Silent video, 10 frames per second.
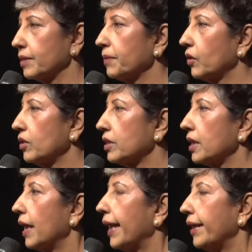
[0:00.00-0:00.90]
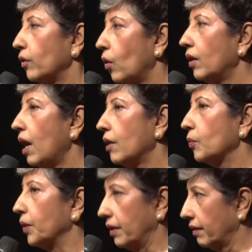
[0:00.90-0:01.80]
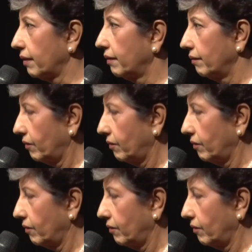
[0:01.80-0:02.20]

Because in all our work,